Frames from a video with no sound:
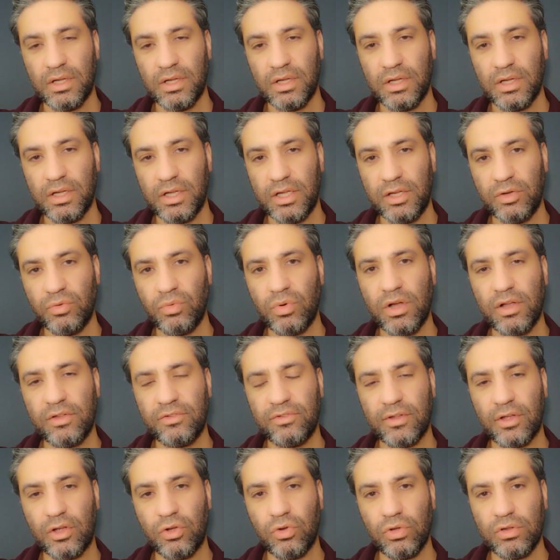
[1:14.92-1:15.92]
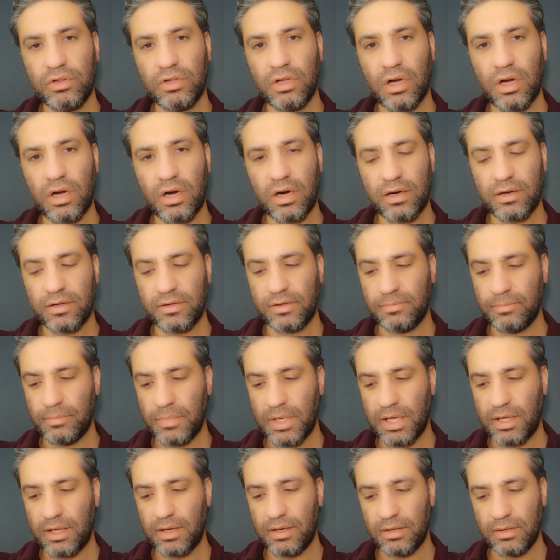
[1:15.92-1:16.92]
He was a good-hearted
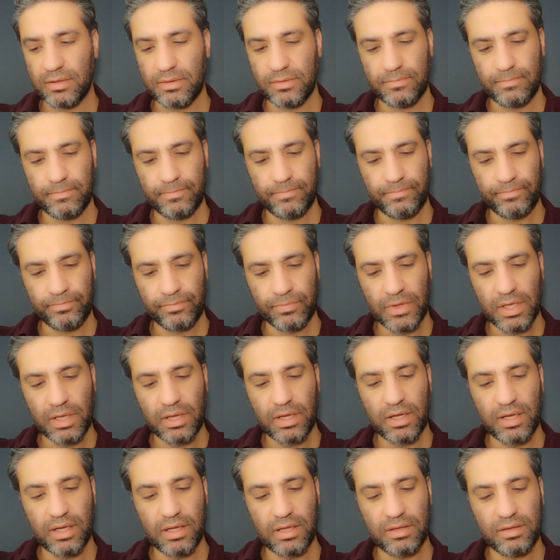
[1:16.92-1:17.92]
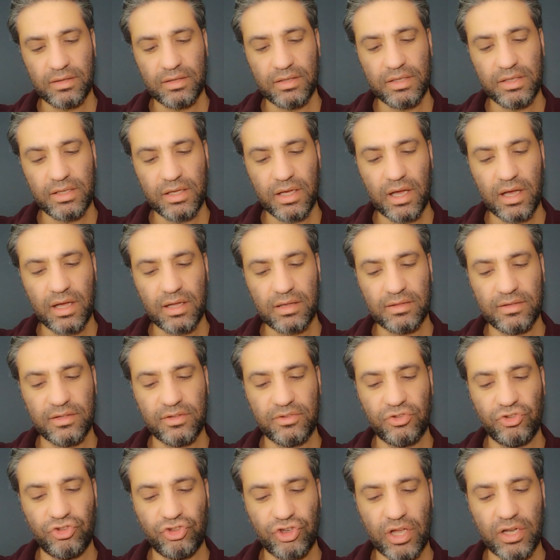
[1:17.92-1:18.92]
man, and he had this
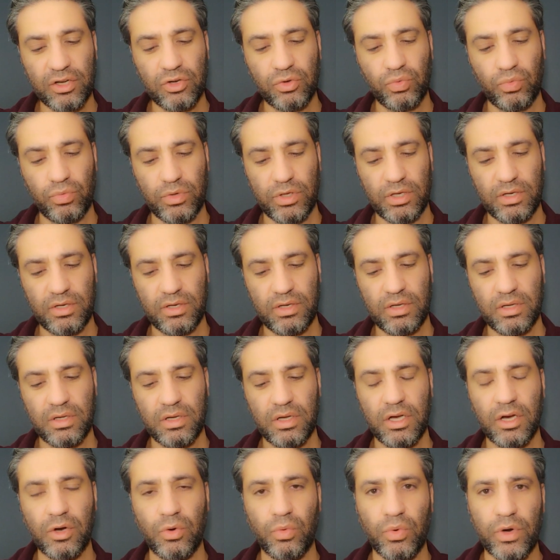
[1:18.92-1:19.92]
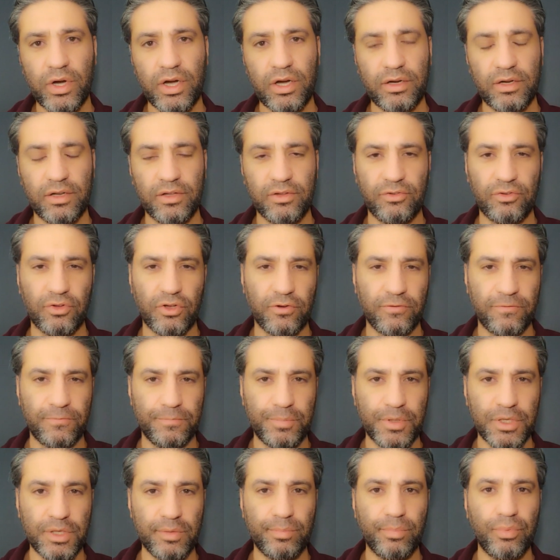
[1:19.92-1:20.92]
genuine awareness of
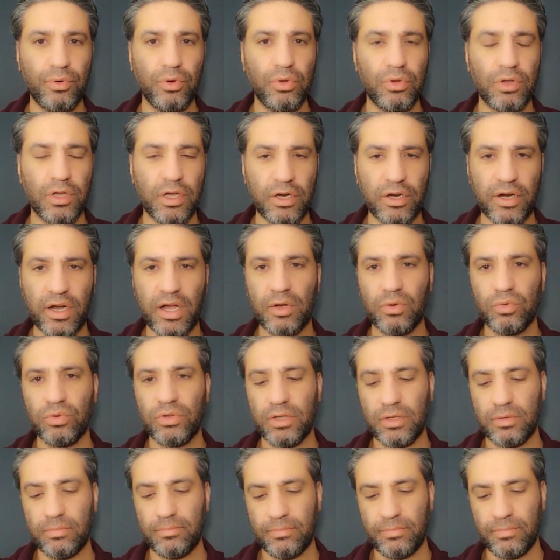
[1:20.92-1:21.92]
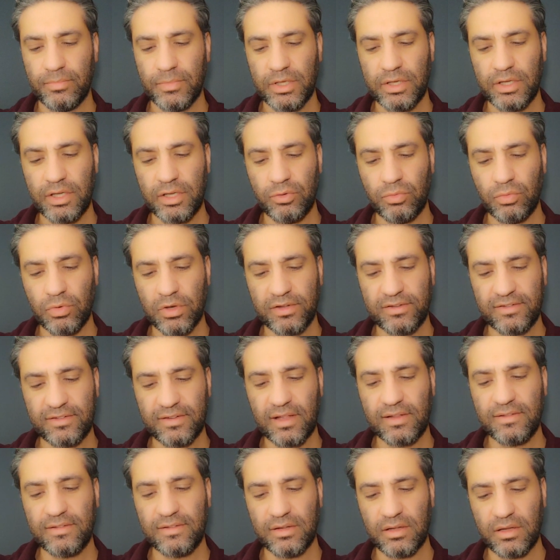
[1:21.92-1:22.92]
people around him. He was
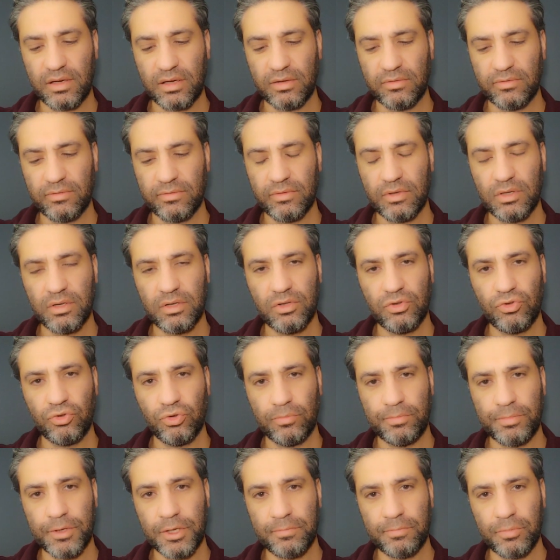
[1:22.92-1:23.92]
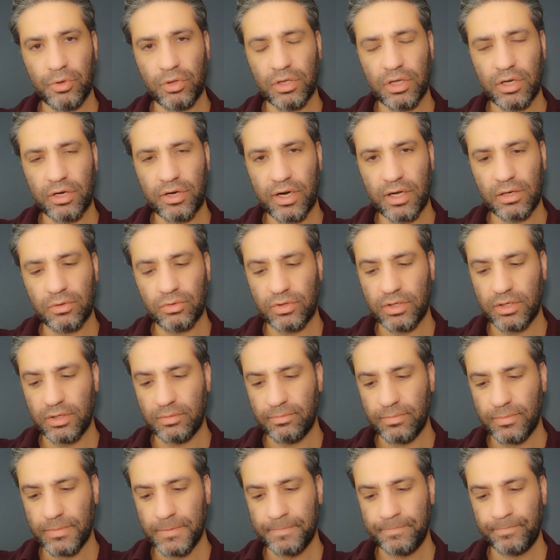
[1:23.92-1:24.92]
sensitive to people around him,
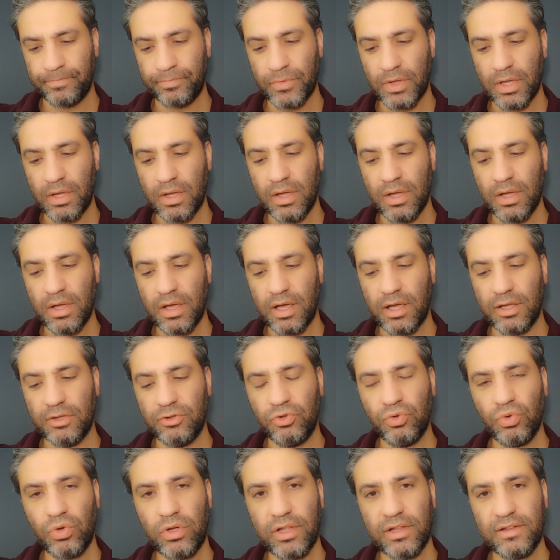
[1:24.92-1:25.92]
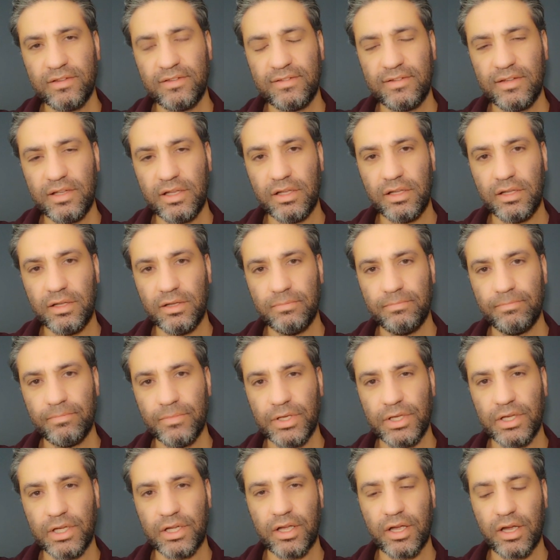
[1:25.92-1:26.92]
and you can see
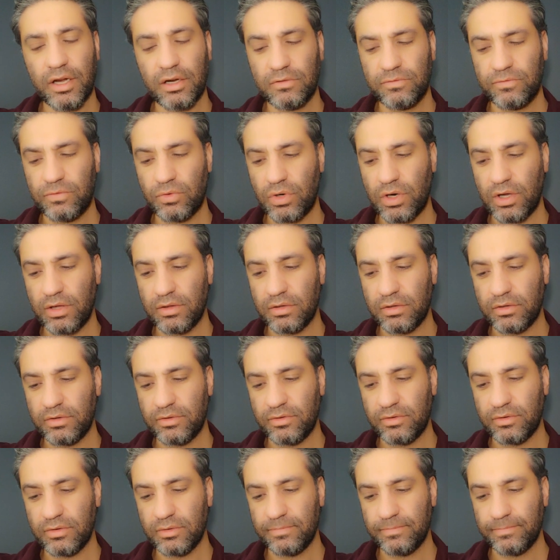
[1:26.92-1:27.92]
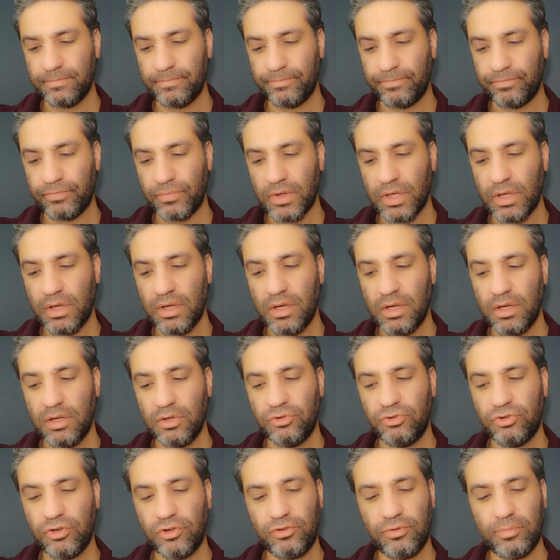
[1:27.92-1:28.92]
he cared for others.
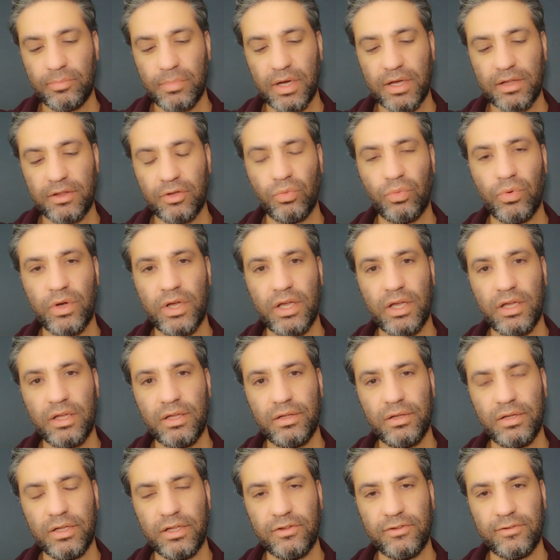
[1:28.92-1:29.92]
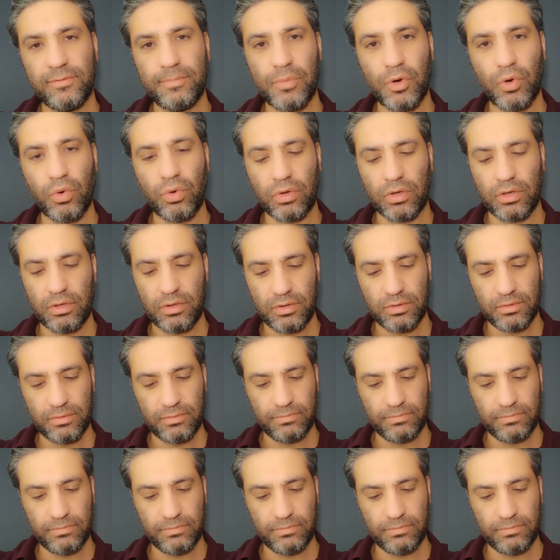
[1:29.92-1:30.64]
Just by the way he spoke.